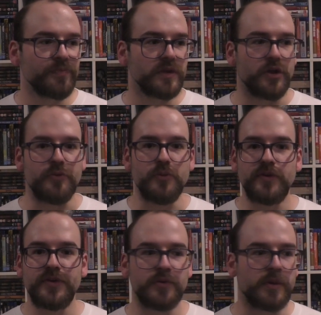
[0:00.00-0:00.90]
You know,
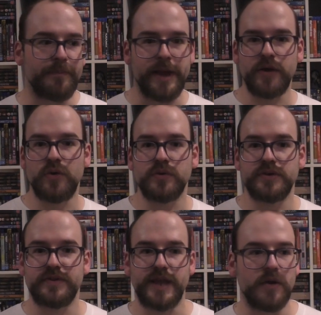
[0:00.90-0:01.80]
movies are in the back
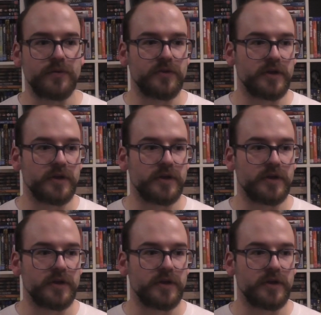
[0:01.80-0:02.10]
corners now.